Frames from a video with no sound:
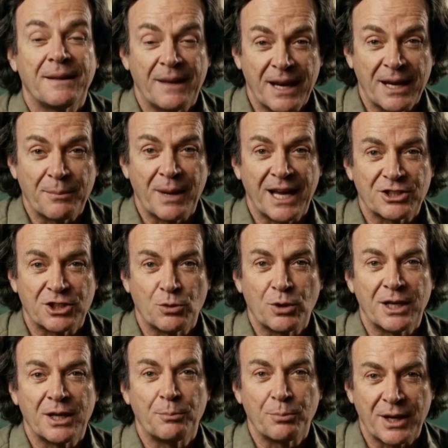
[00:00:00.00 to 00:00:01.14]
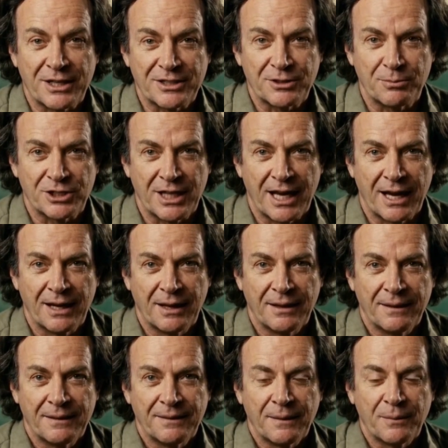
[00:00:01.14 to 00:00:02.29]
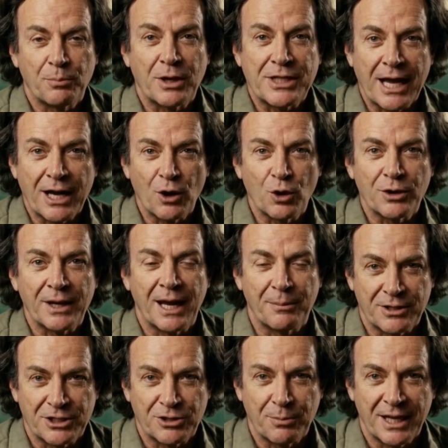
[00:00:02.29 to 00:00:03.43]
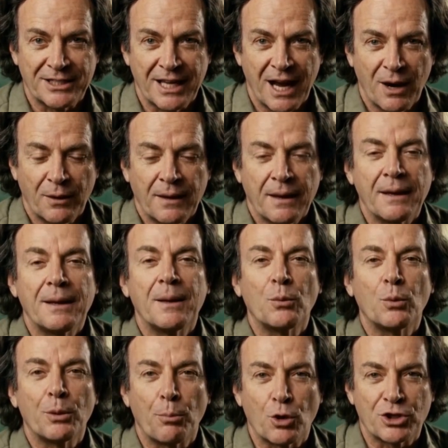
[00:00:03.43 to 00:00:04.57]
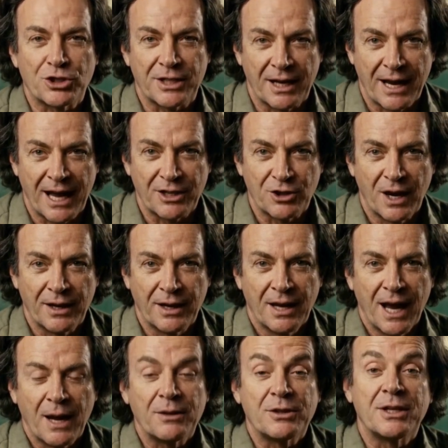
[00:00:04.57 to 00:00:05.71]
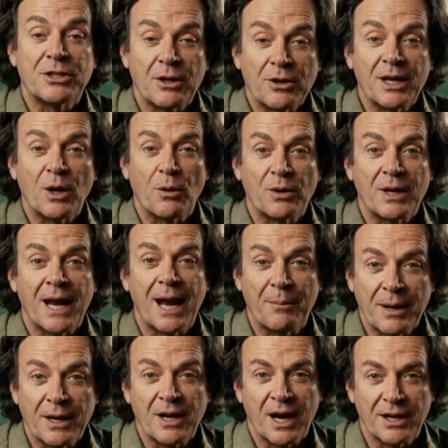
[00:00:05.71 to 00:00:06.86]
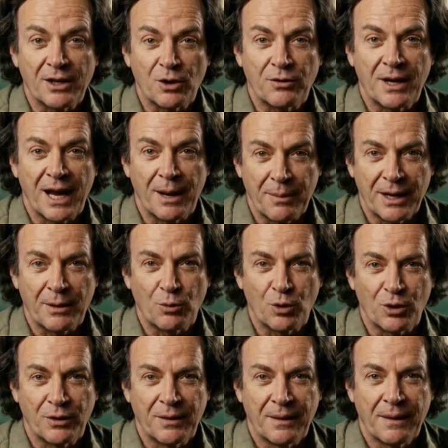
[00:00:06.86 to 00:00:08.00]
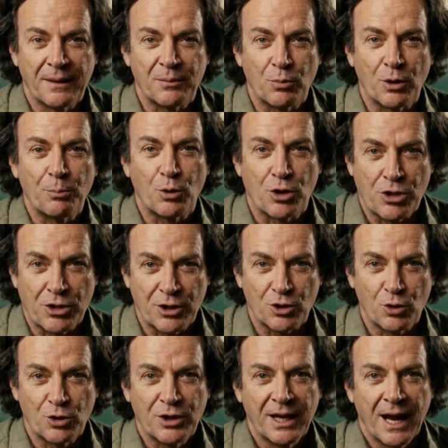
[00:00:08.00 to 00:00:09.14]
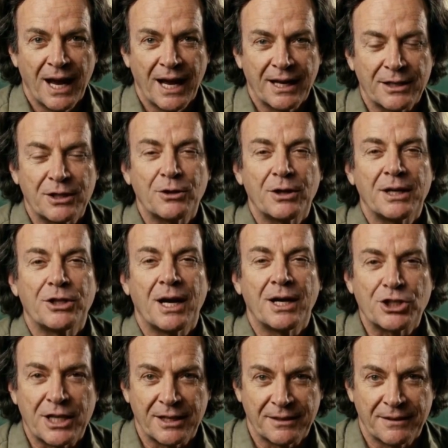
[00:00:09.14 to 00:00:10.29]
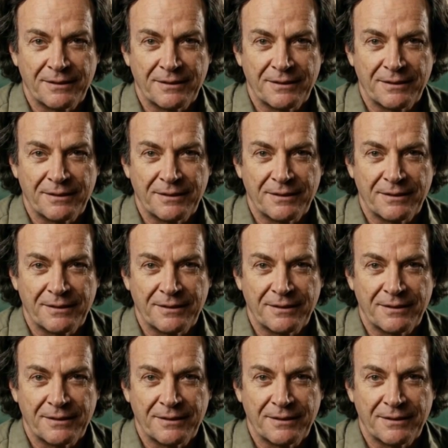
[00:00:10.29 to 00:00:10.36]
and imagine we compress them together. We take all the empty space out, we push the electron clouds until they overlap and can't overlap anymore. We push the nuclei until they're touching.